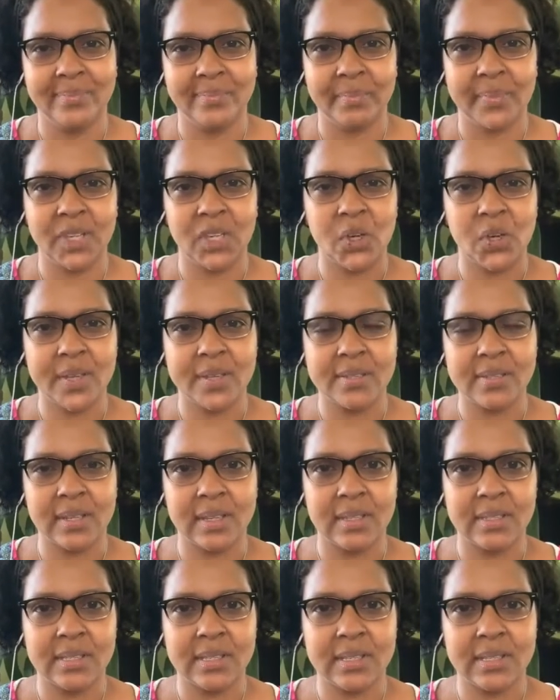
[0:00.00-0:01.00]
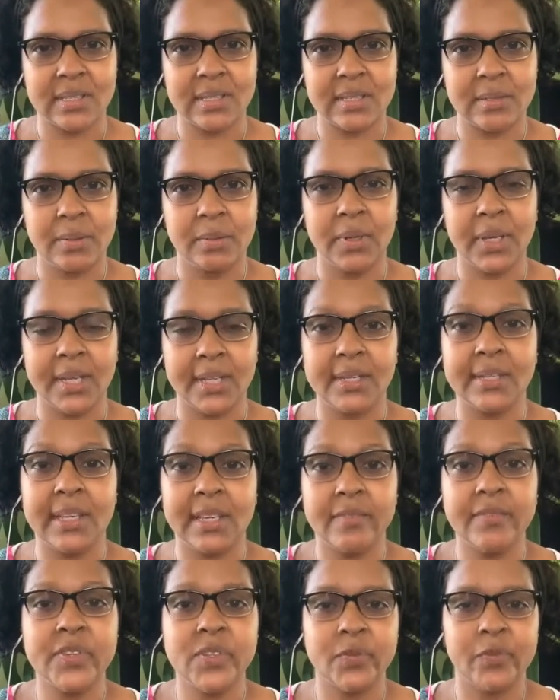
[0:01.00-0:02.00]
because it's it
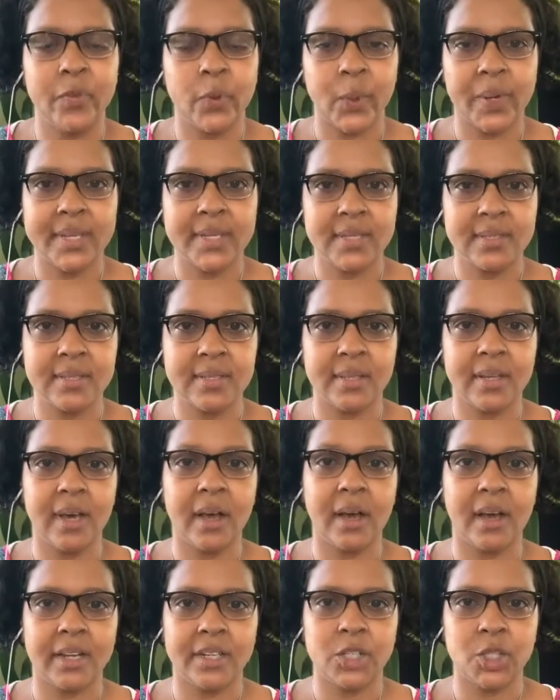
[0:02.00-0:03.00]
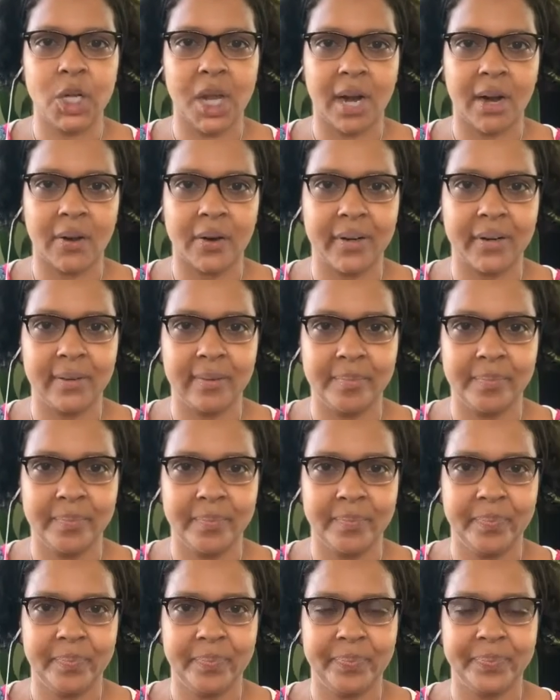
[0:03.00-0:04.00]
gives voice to the heart chakra.
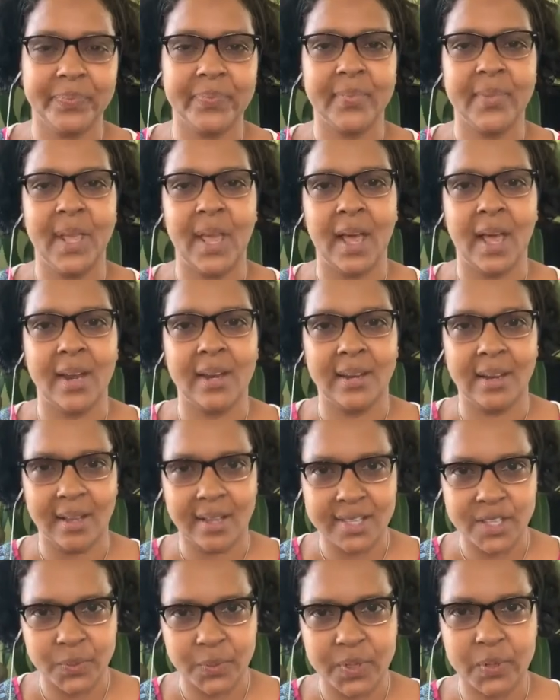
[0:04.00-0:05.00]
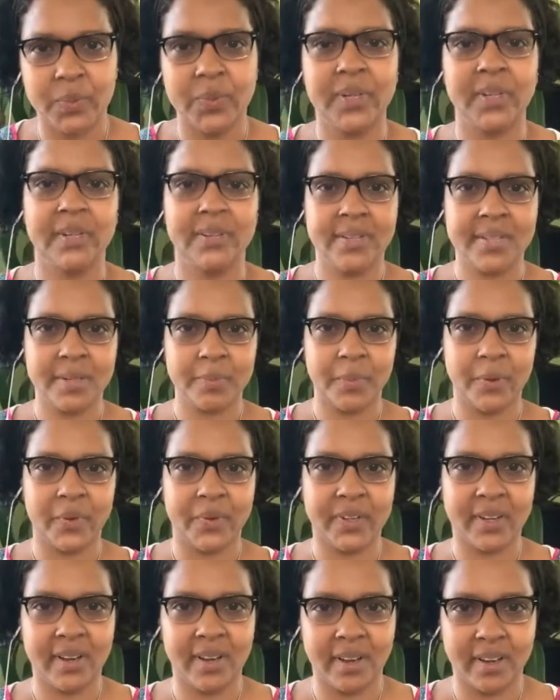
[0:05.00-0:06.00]
And last week we learned about
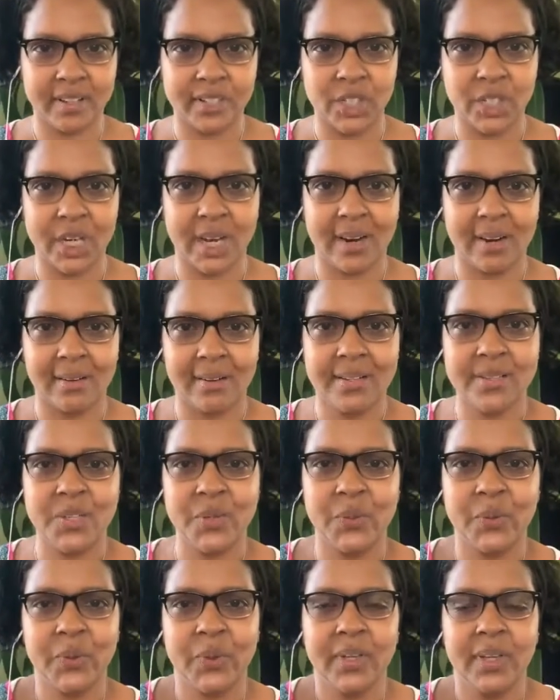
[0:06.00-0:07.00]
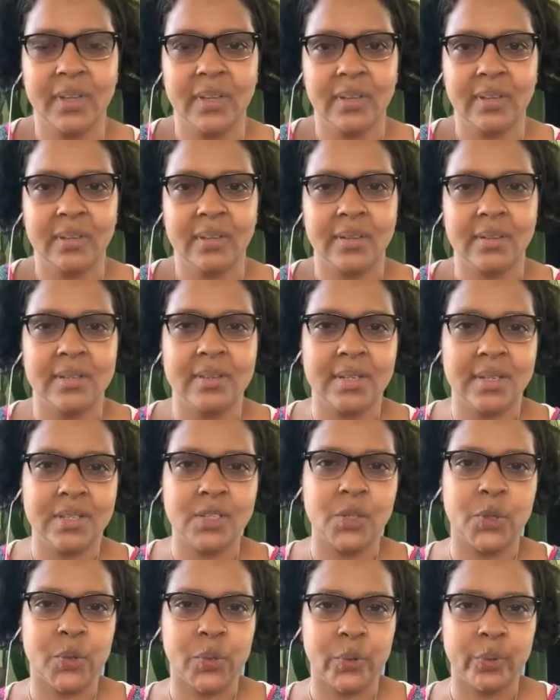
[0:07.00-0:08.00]
the heart chakra. So
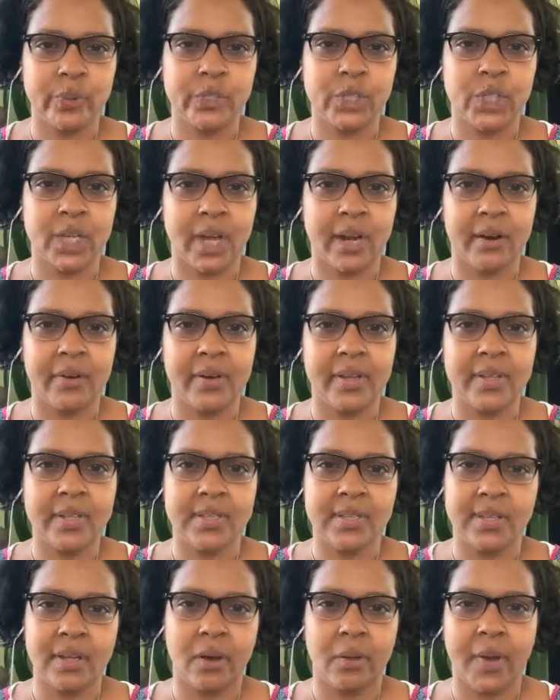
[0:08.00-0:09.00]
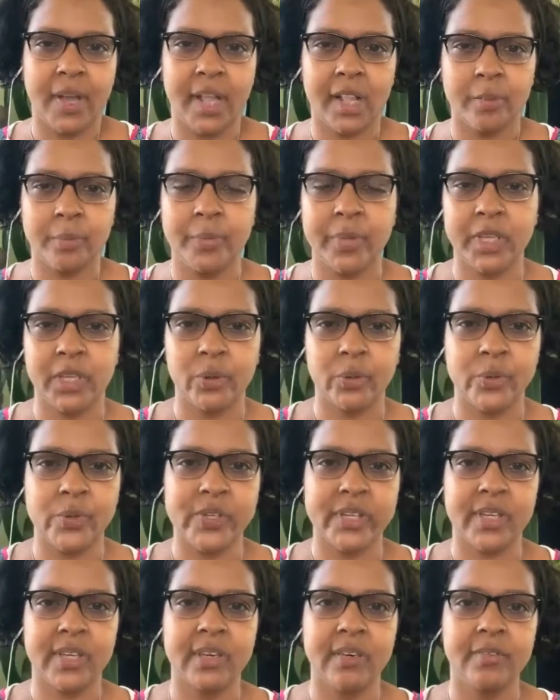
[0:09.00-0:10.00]
this throat chakra is now helping you
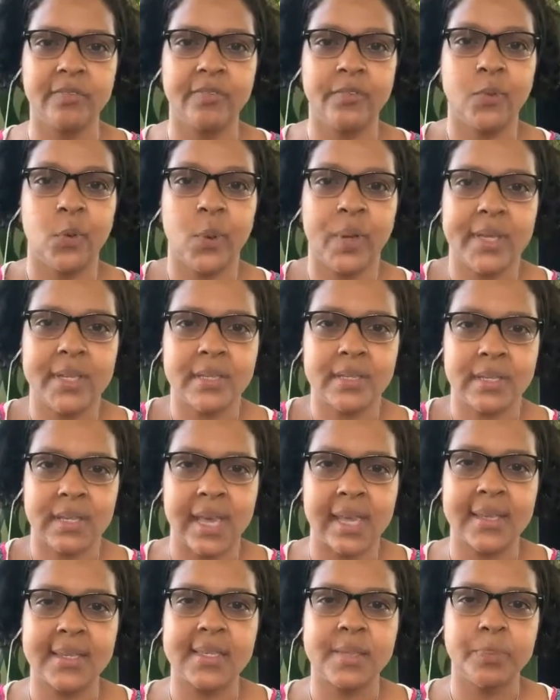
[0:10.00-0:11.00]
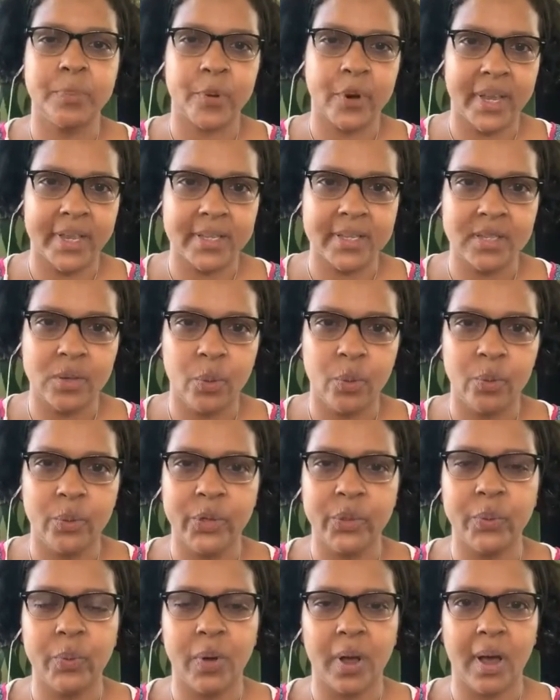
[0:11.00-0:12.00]
to give voice to express who
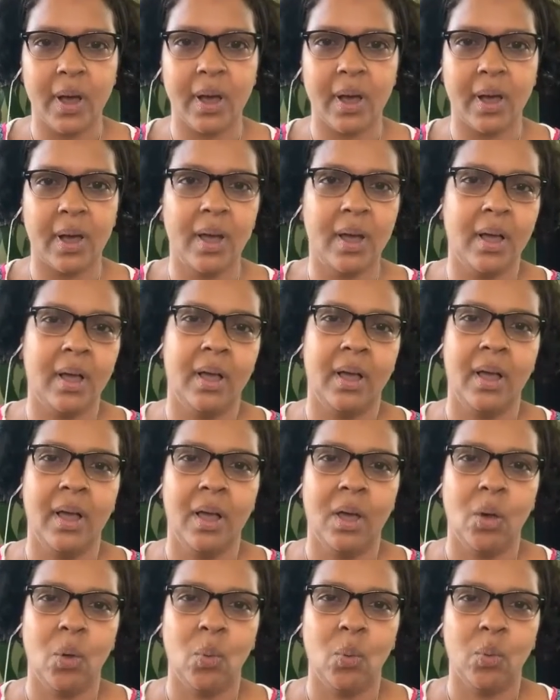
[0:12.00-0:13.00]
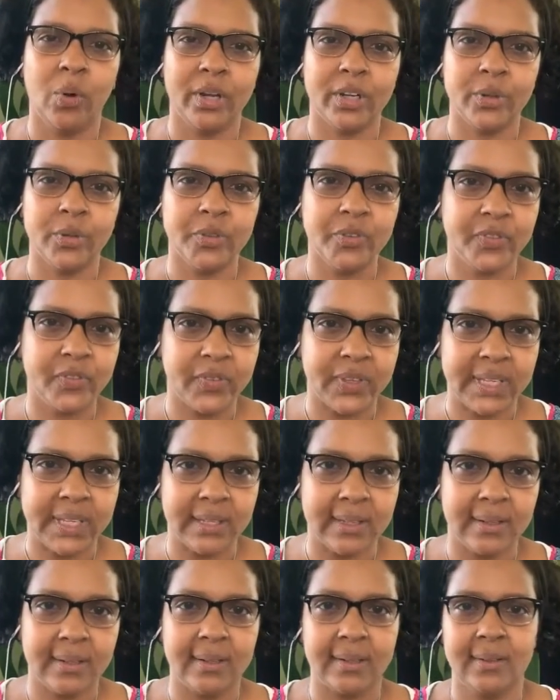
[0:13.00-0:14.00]
you are, what you
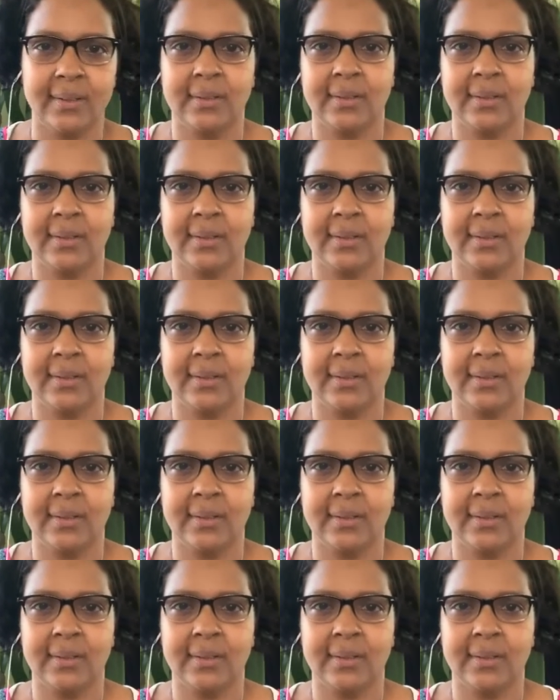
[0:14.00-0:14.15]
feel,